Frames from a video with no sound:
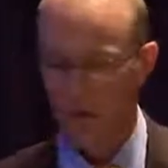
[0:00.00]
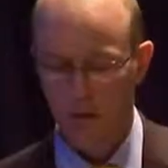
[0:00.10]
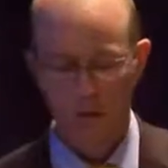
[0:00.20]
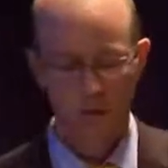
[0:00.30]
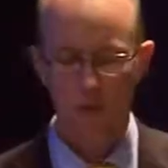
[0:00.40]

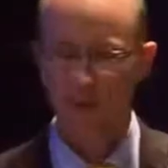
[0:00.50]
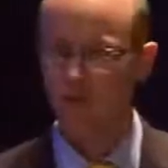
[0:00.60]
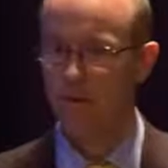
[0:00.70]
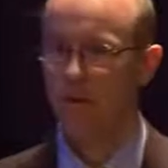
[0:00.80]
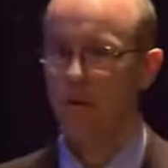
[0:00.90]
So if the
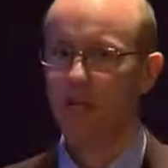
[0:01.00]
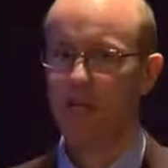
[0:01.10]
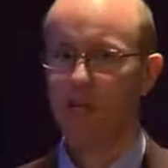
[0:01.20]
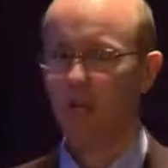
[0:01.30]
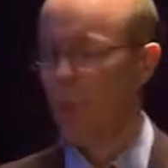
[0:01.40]
need for change
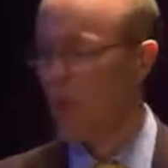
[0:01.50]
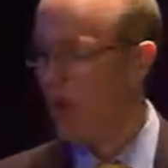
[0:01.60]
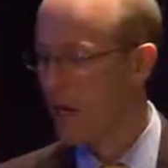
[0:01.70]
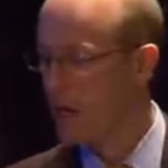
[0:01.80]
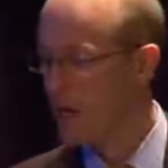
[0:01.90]
is
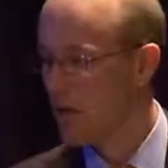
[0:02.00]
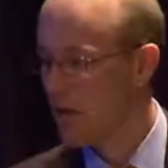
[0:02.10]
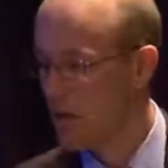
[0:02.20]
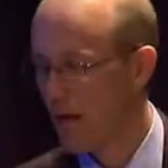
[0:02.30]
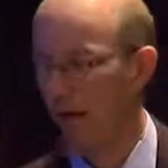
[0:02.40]
compelling,
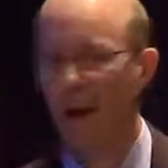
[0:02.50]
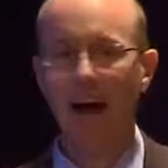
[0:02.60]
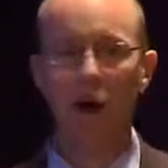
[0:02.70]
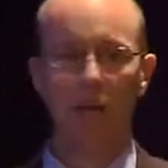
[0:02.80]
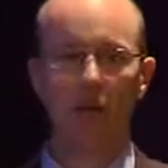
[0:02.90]

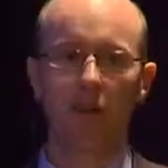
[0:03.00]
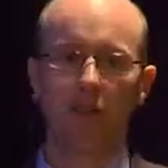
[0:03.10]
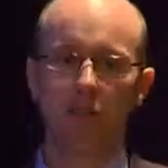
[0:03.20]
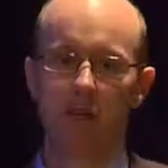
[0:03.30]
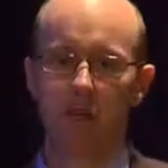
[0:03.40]
are we going
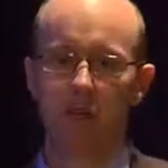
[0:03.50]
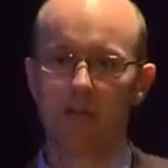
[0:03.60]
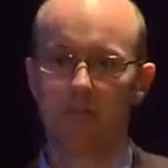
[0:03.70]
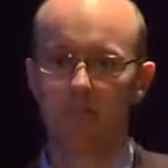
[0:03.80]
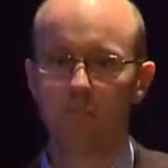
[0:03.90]
to
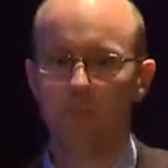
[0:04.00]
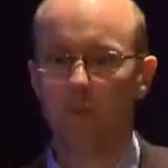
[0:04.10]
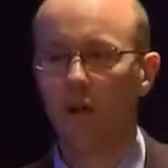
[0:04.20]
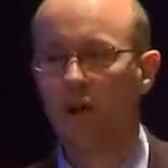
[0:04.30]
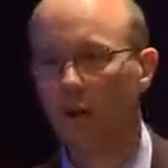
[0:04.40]
change?
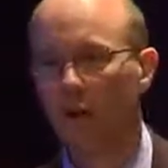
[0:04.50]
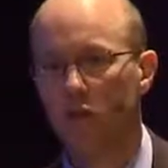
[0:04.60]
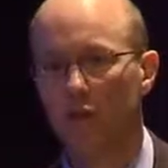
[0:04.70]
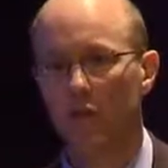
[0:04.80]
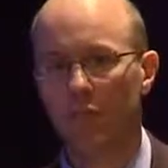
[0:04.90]
Now,
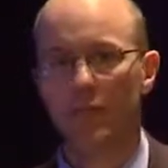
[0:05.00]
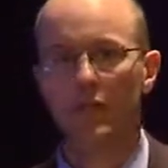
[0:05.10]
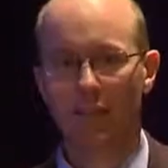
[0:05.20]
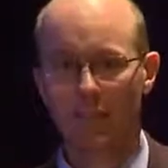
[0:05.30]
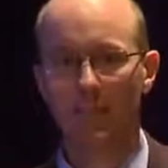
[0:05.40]
this one I'm
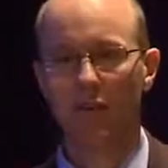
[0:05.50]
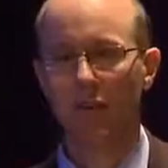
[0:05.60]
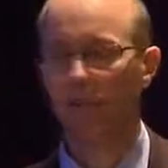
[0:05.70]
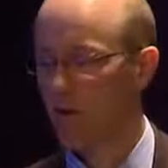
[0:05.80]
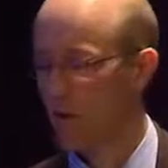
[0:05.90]
less
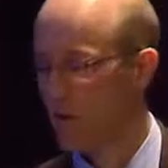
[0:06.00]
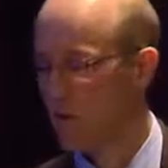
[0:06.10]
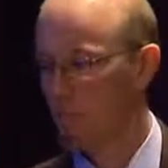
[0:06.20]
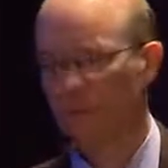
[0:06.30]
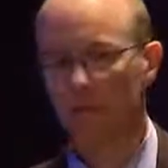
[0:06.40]
confident
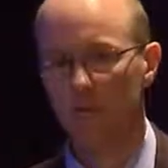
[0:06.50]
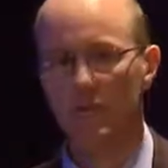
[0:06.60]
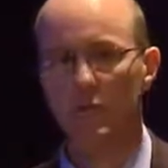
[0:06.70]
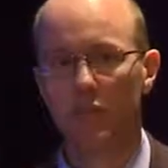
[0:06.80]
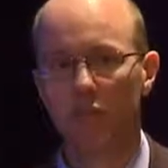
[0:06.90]
on because there are
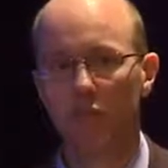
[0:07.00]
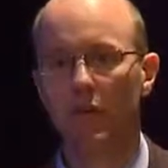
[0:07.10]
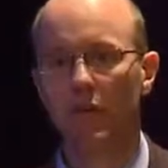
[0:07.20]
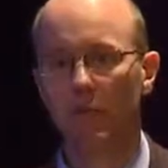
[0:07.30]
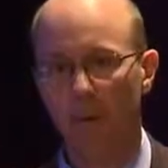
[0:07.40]
some
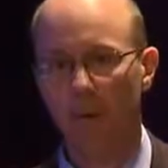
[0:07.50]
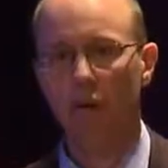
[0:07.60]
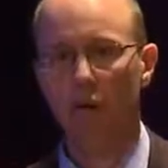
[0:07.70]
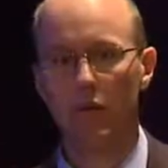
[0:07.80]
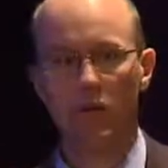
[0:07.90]
significant
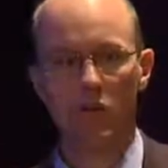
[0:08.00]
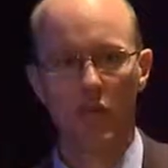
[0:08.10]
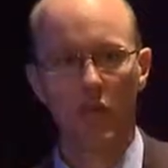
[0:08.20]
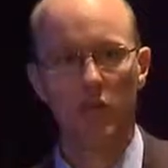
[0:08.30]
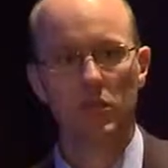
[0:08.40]
barriers to
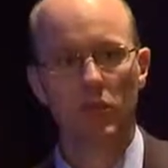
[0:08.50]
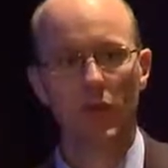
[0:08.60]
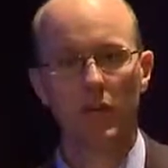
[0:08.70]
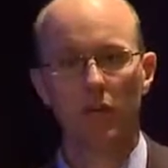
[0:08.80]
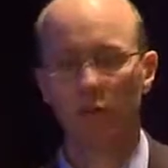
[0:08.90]
change that we
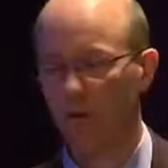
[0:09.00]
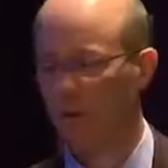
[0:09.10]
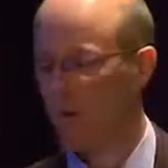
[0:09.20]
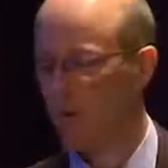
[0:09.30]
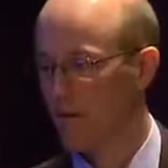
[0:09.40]
need to deal
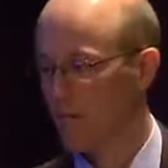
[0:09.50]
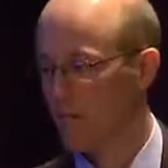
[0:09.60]
with.